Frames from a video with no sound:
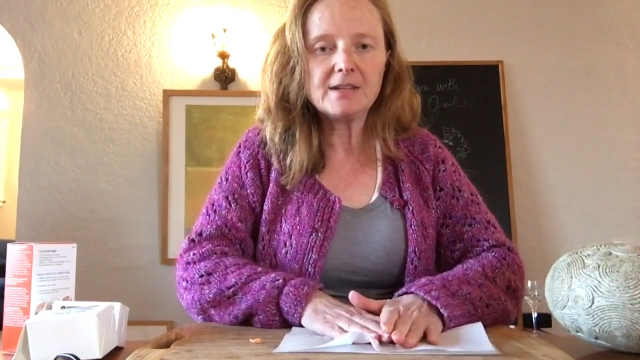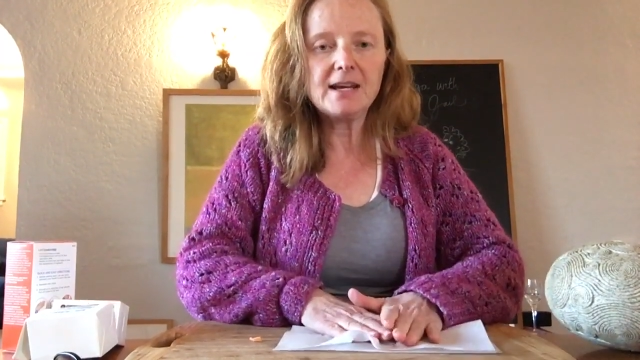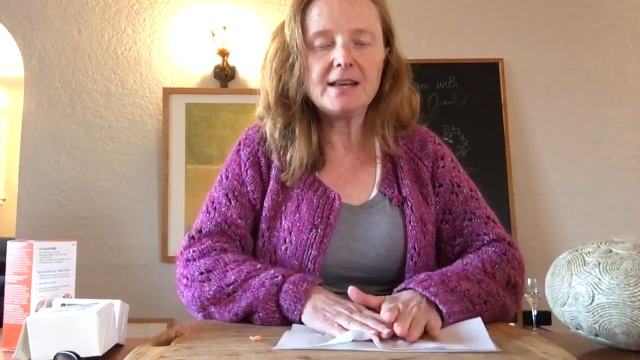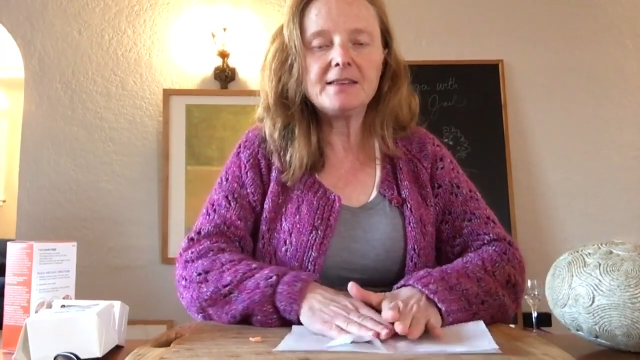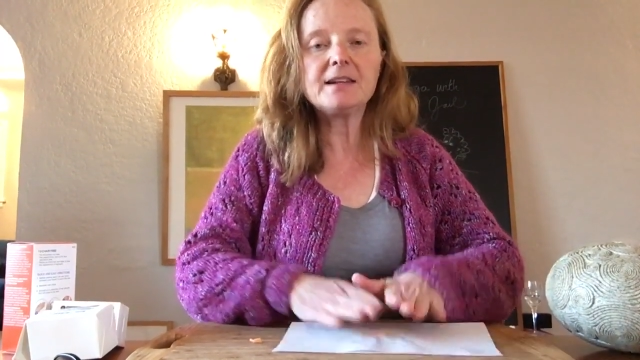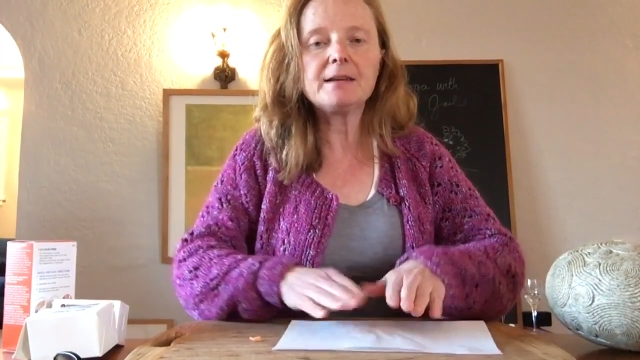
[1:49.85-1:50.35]

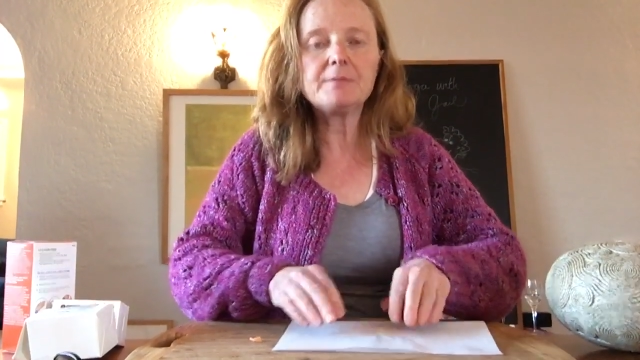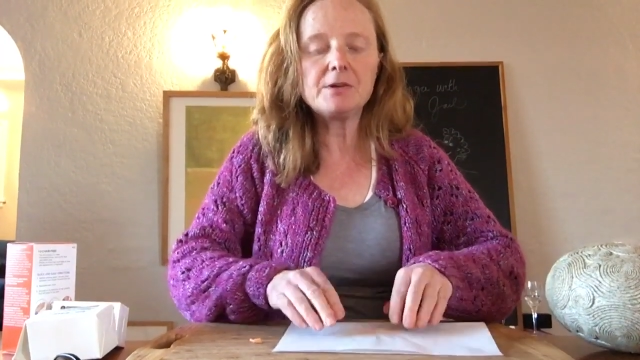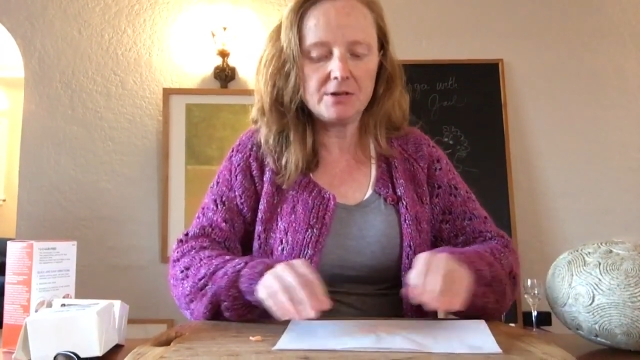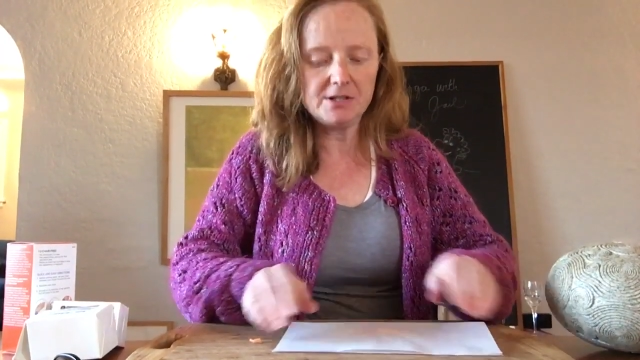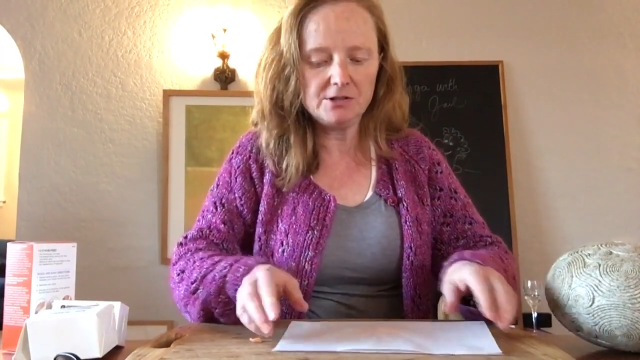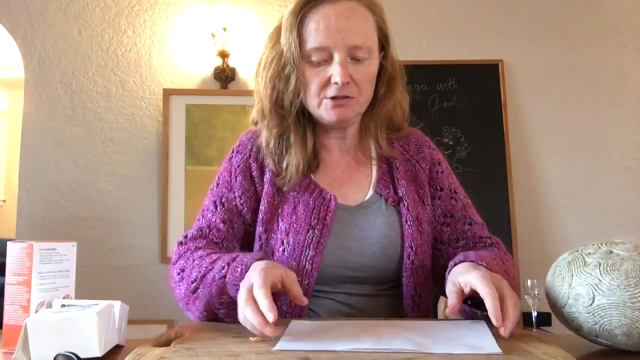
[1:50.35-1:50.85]
and then I'm
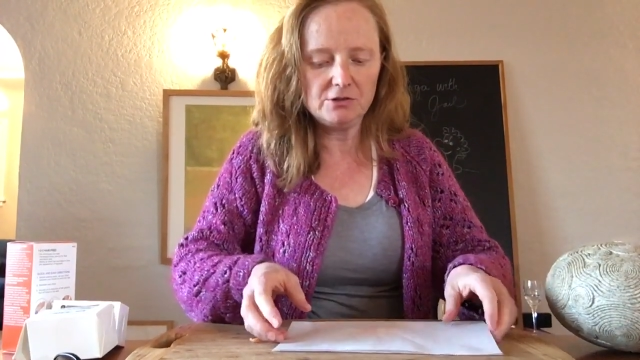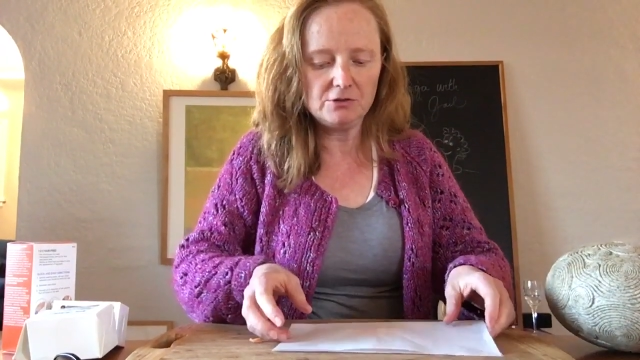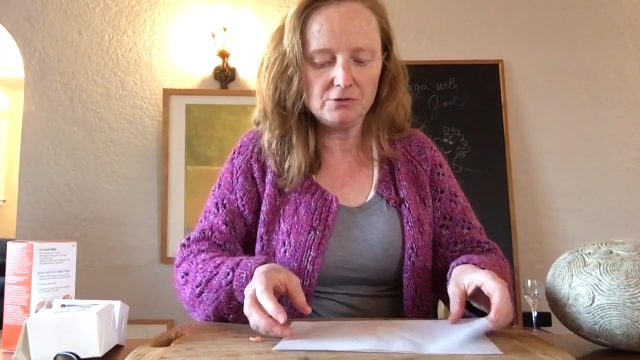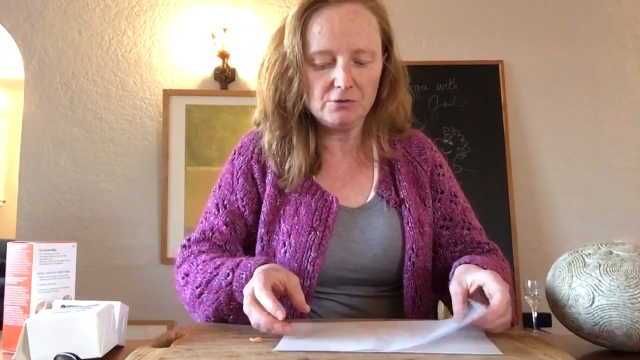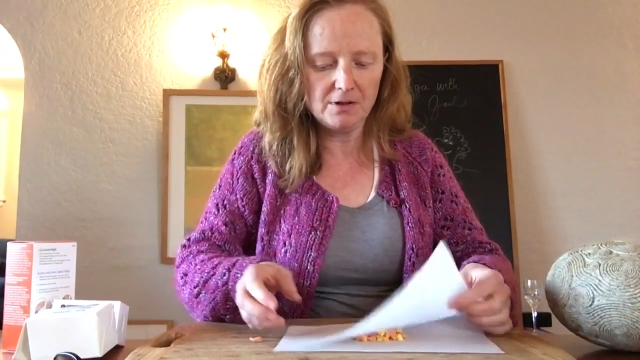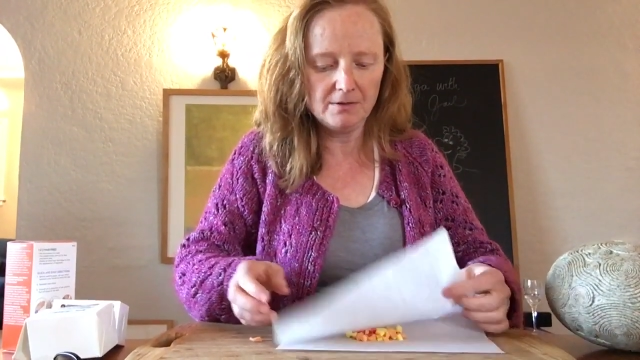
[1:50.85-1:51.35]
going
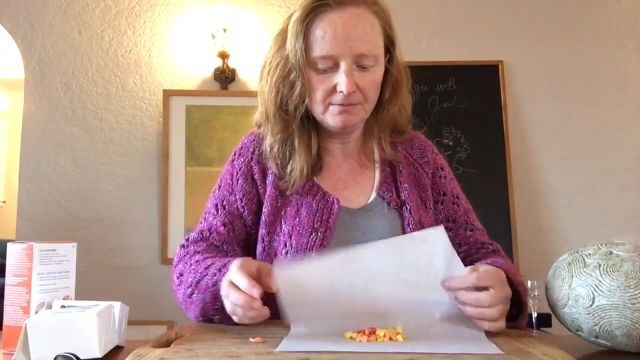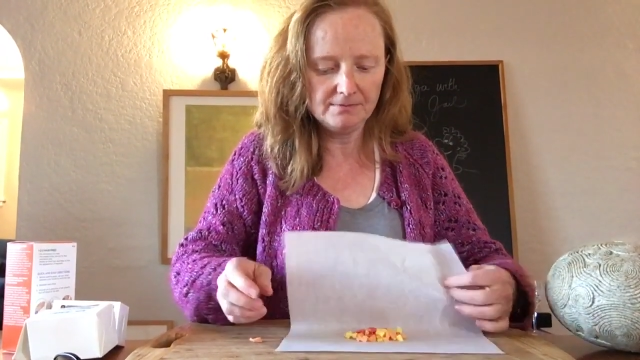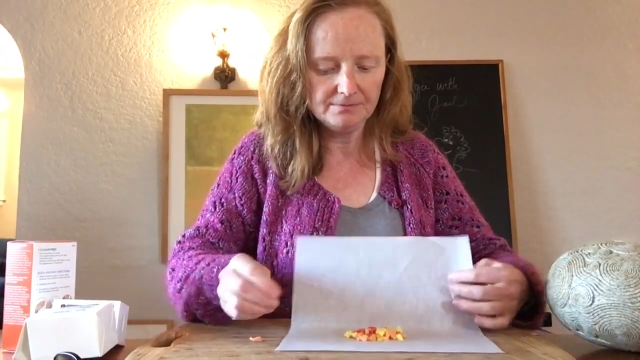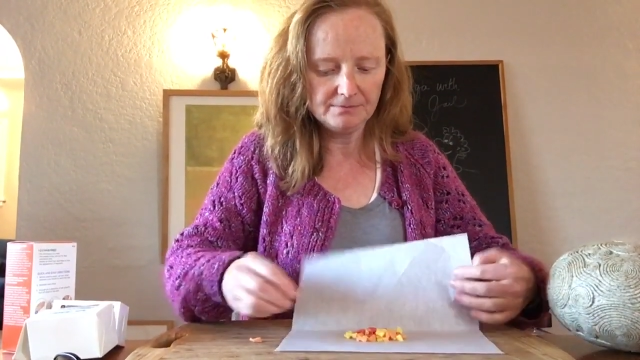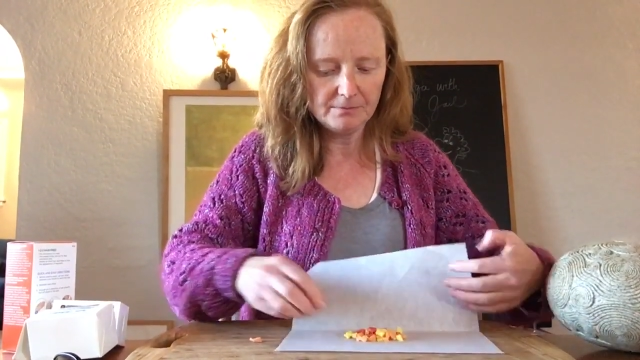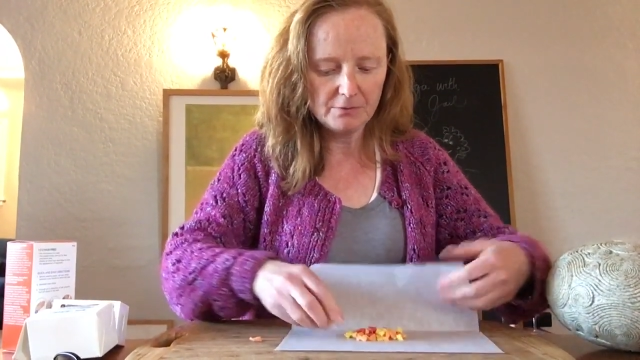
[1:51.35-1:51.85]
to
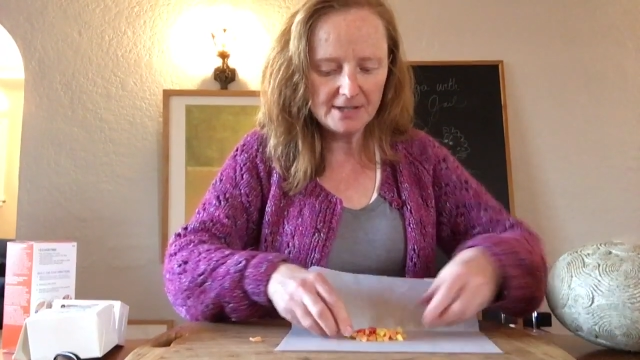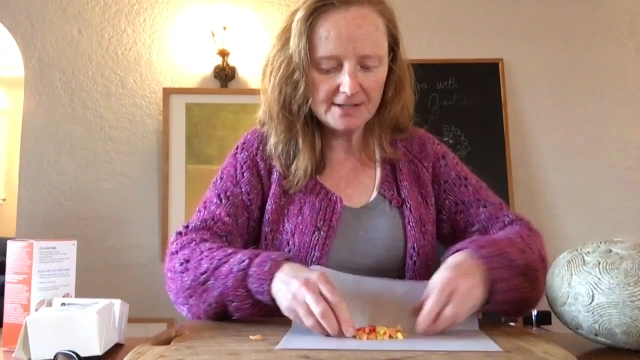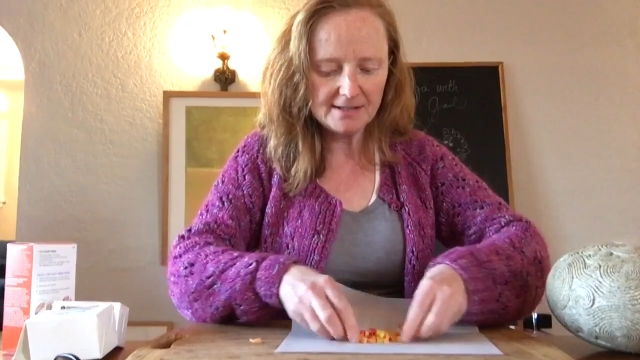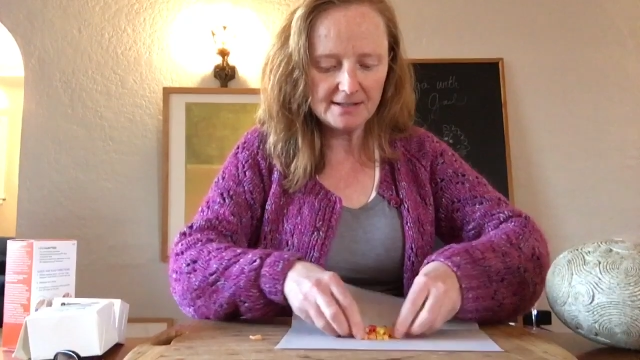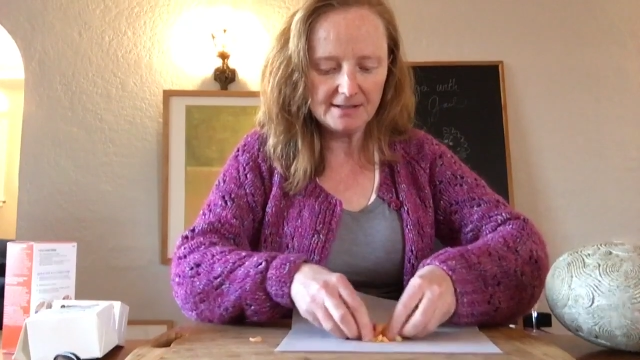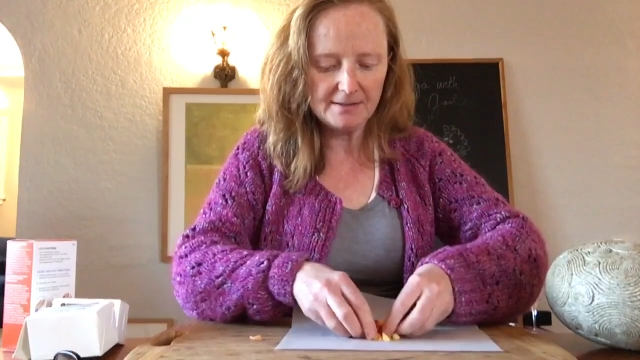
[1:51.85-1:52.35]
press
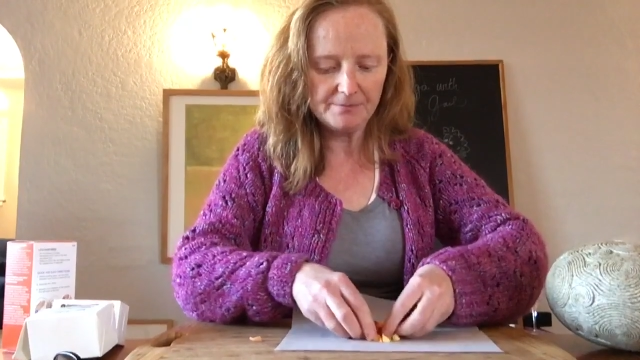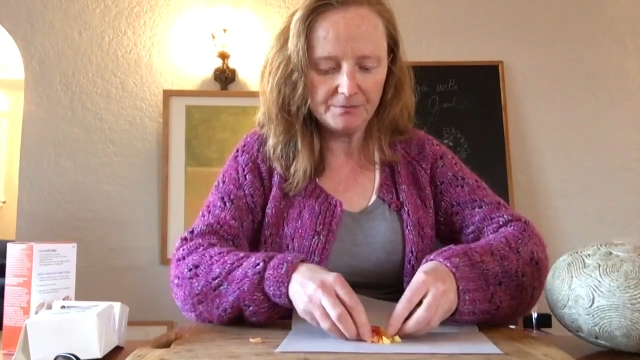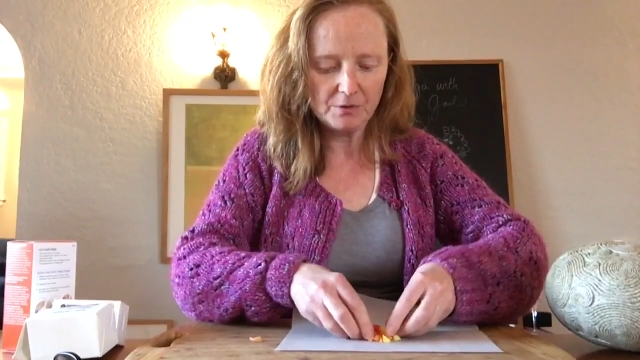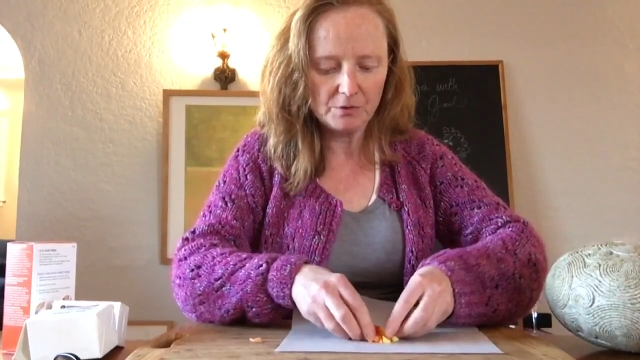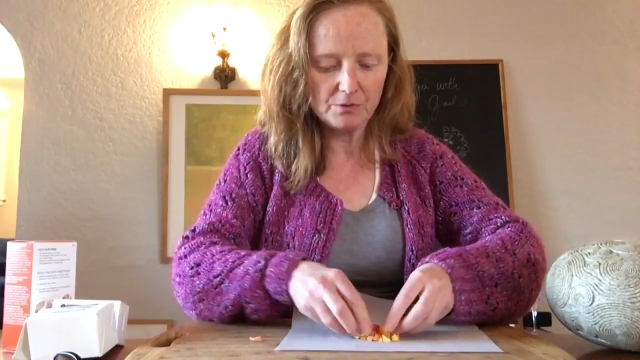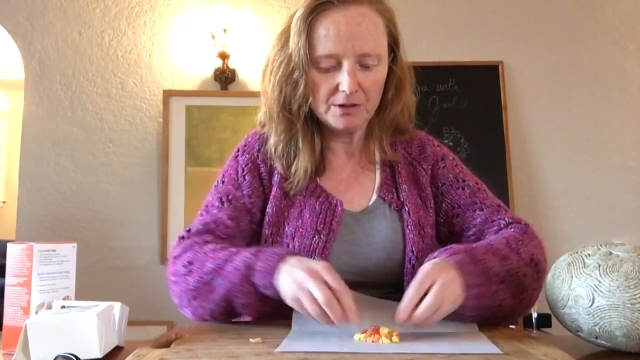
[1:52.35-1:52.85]
on them
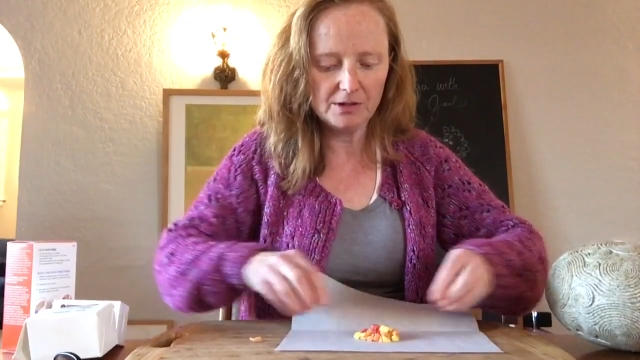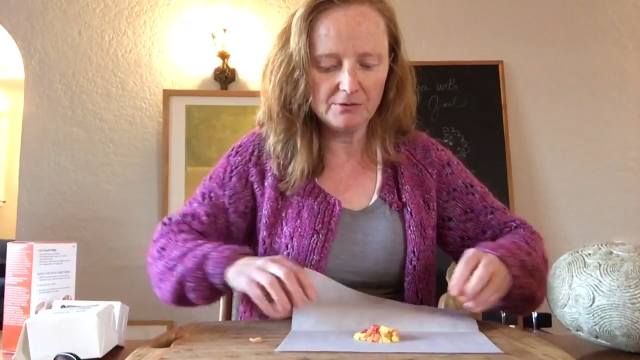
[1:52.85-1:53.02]
really,